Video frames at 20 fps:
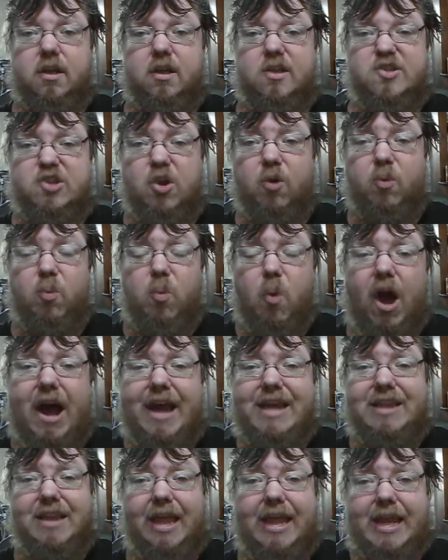So
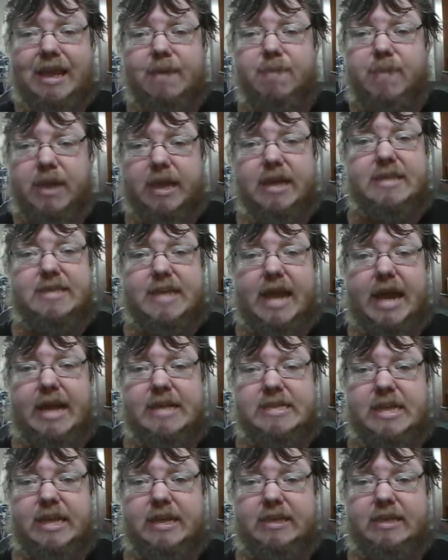why let him get his
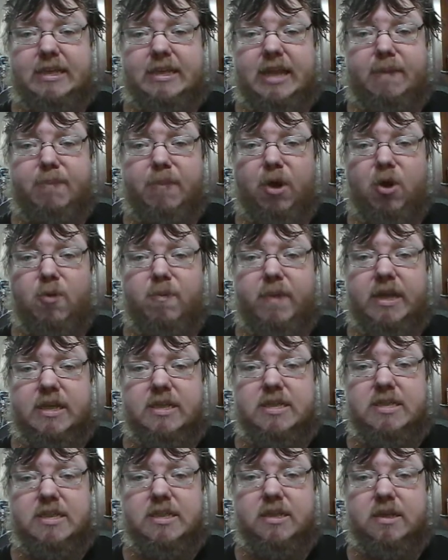ass kicked in that
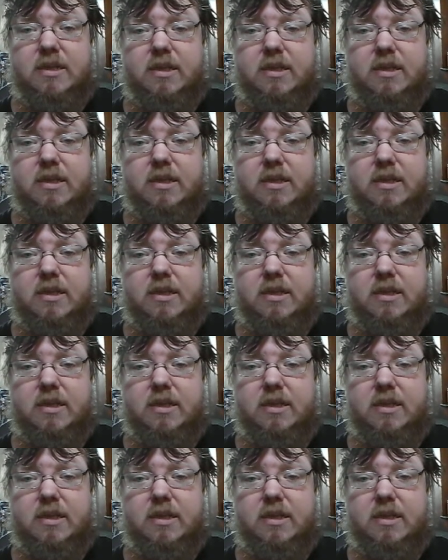moment?